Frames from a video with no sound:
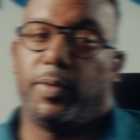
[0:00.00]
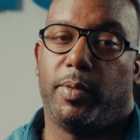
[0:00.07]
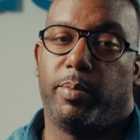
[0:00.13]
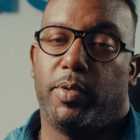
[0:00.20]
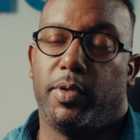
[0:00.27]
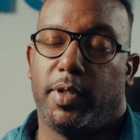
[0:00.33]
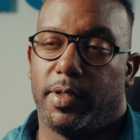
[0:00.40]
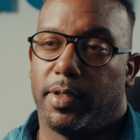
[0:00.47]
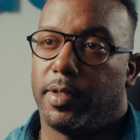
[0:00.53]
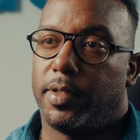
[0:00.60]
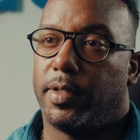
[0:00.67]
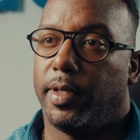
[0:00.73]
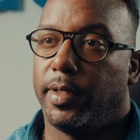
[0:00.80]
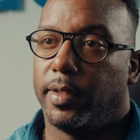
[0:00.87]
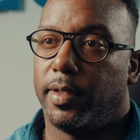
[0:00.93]
To put it
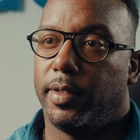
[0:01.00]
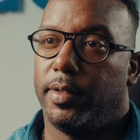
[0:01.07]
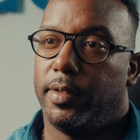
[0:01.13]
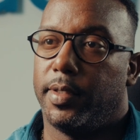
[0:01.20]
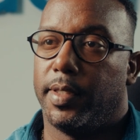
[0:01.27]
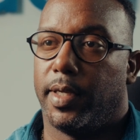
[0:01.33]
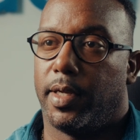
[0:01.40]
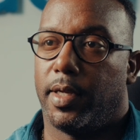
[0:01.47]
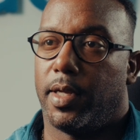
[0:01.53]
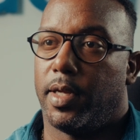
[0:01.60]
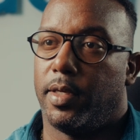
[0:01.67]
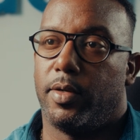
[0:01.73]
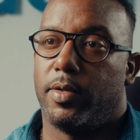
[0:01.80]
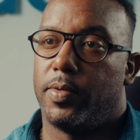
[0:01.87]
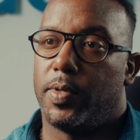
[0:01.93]
succinctly, I
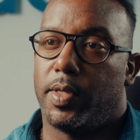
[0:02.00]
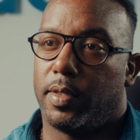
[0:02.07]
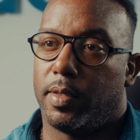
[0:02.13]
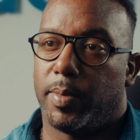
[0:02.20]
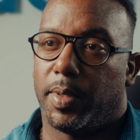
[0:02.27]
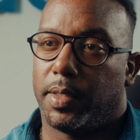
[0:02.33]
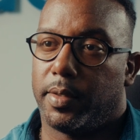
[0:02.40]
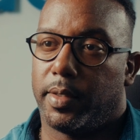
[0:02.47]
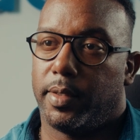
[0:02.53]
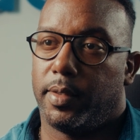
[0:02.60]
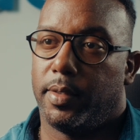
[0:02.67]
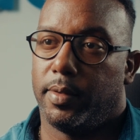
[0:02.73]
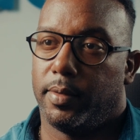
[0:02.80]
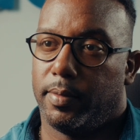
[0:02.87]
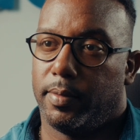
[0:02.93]
don't want to migrate.